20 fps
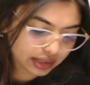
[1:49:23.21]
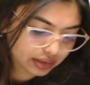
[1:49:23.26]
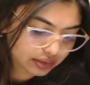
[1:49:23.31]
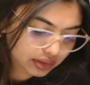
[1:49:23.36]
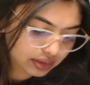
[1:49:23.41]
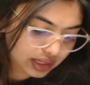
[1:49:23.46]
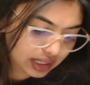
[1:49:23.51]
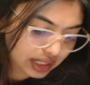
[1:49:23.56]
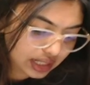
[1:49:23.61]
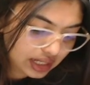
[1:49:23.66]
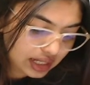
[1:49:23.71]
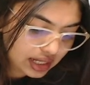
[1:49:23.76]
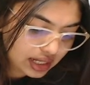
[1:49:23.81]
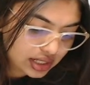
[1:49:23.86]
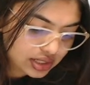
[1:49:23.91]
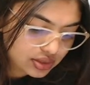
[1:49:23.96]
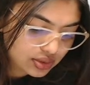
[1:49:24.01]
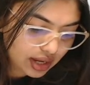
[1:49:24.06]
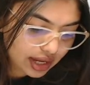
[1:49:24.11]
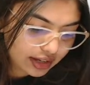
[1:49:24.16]
Okay,
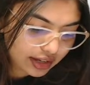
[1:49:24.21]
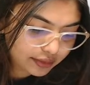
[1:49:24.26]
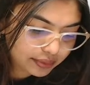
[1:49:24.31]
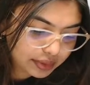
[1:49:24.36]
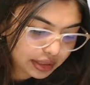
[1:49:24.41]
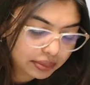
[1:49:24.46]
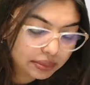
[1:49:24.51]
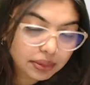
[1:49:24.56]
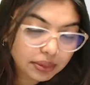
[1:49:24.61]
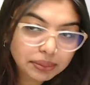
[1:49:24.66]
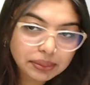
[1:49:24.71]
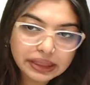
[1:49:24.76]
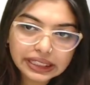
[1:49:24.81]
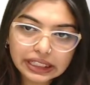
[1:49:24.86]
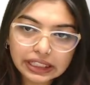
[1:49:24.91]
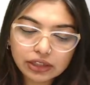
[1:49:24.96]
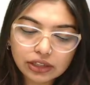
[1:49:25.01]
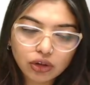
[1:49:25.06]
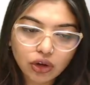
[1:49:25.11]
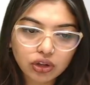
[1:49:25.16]
so I have become a mini
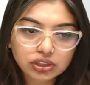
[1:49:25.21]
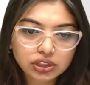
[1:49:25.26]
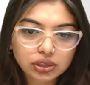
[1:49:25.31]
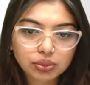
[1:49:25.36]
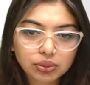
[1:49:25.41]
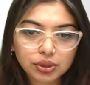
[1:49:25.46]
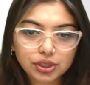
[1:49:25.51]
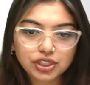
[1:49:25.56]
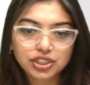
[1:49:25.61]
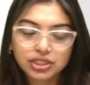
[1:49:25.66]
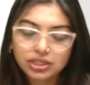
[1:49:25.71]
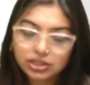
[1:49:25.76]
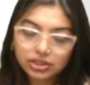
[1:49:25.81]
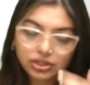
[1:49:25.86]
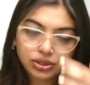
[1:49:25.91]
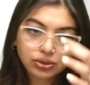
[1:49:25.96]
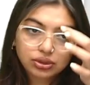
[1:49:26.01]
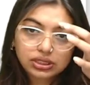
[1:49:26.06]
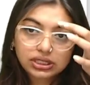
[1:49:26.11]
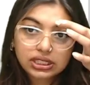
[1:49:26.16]
doctor version.
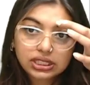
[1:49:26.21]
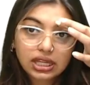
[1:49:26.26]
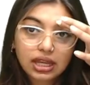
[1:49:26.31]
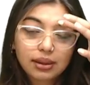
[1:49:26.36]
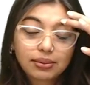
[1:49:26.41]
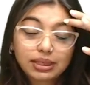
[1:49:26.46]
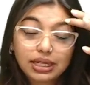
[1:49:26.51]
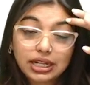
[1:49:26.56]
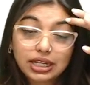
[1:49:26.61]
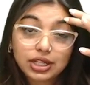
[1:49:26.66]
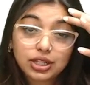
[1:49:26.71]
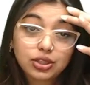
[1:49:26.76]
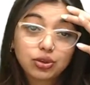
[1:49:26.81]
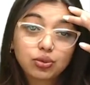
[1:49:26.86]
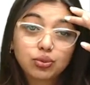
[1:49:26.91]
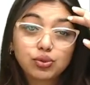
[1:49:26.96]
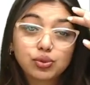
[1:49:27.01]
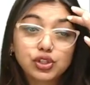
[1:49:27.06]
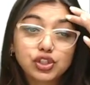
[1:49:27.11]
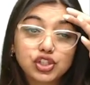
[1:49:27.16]
So see, I am telling you
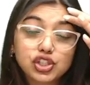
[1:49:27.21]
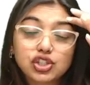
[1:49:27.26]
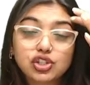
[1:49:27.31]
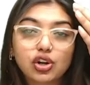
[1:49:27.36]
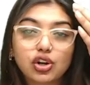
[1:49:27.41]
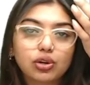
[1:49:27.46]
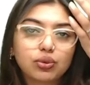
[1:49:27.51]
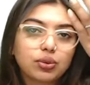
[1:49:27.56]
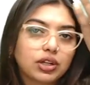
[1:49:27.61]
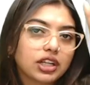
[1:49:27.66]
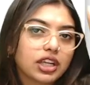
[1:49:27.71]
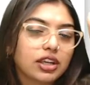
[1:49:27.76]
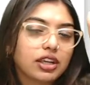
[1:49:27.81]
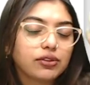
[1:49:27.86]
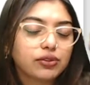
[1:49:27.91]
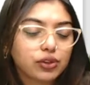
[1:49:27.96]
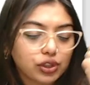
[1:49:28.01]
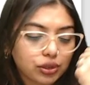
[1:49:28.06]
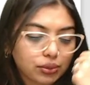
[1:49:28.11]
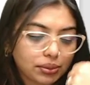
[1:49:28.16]
which is not working
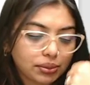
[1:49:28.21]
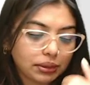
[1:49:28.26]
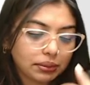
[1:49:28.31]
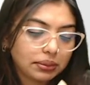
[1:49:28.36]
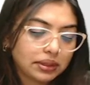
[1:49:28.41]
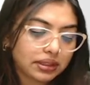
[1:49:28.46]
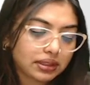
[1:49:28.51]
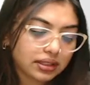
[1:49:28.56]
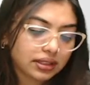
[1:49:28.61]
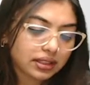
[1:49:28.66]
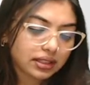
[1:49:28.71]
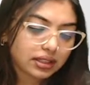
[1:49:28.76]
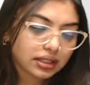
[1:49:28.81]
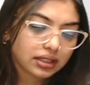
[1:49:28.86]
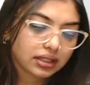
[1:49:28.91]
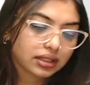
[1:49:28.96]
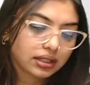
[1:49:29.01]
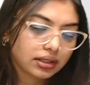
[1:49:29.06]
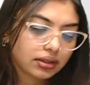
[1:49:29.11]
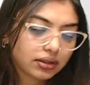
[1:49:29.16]
for you people.
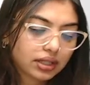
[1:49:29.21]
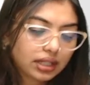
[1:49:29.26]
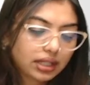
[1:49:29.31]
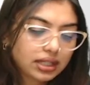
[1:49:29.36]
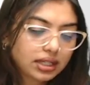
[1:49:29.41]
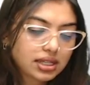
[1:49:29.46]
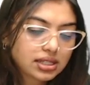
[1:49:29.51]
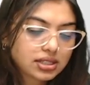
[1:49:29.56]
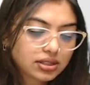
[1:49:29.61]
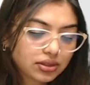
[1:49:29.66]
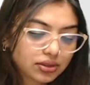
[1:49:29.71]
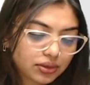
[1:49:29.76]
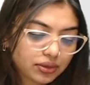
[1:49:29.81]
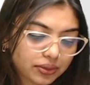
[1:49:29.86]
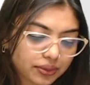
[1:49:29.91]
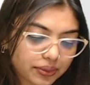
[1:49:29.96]
Okay, yes or no?